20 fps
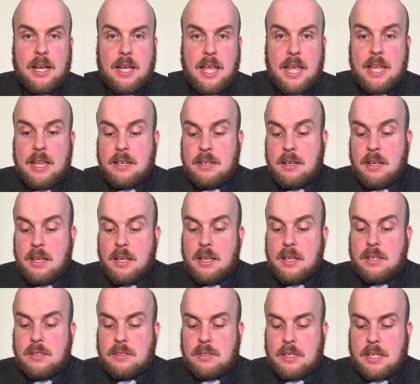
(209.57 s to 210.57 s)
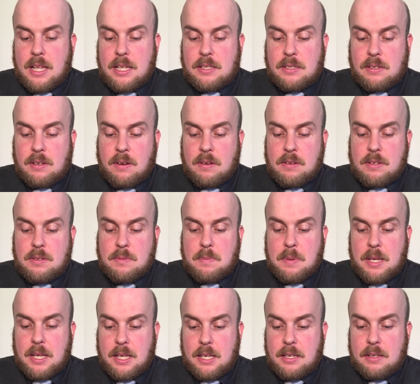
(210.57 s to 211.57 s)
n. So that's going to
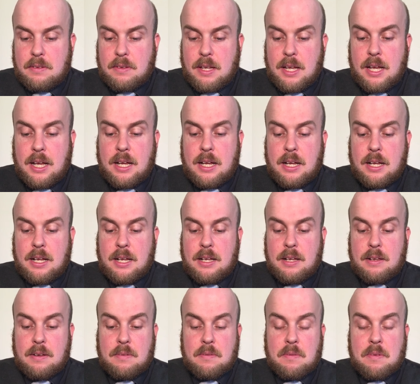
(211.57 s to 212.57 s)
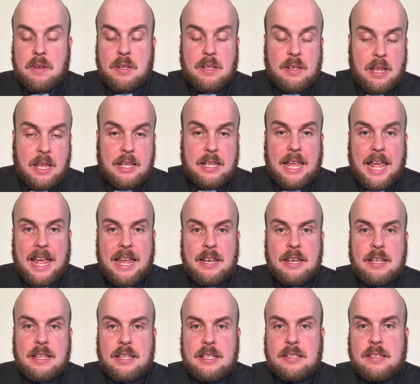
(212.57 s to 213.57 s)
be, and n
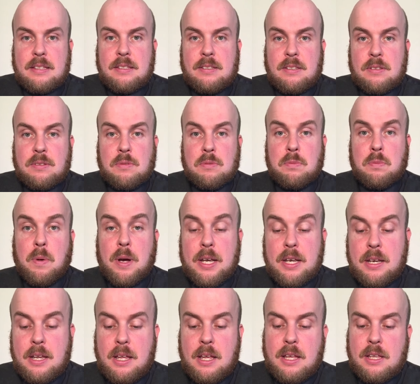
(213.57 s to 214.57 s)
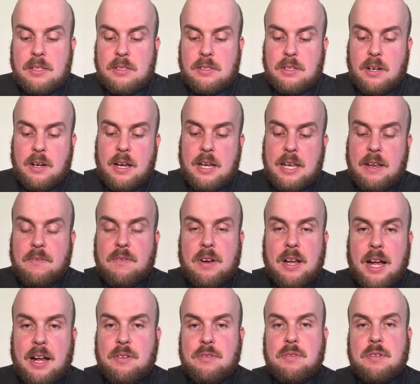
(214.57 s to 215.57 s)
in this instance was 1. So at every
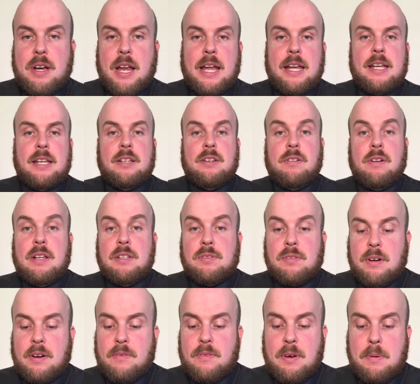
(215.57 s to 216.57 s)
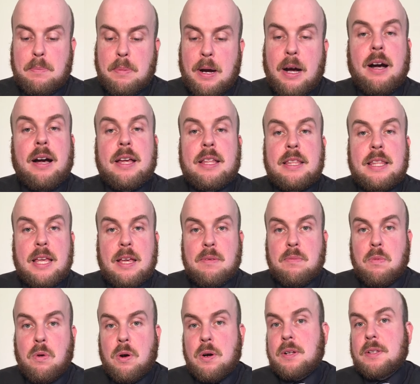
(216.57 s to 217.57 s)
180 degrees or every pi, there
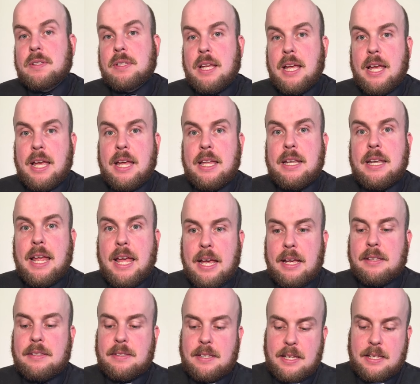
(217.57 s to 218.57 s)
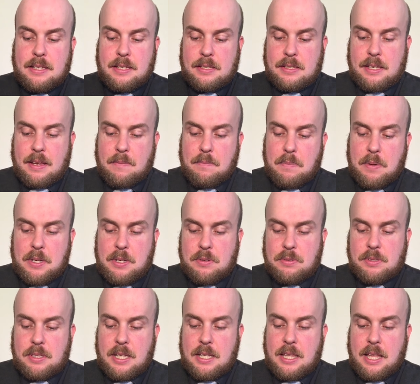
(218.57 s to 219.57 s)
was an x-intercept. But you'll
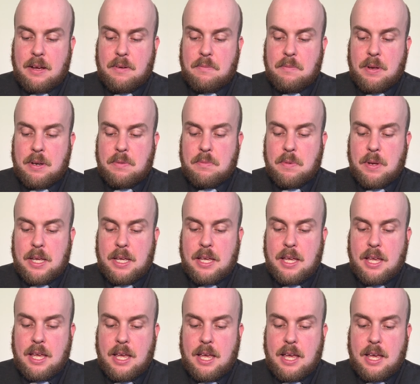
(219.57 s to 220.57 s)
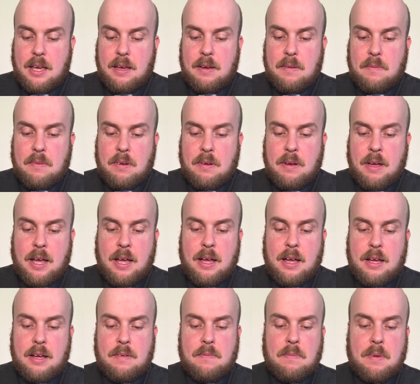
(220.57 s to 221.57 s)
see that when we
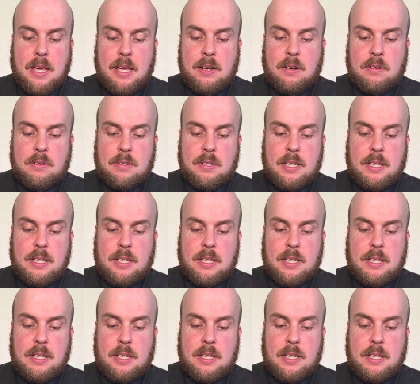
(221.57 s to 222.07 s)
get onto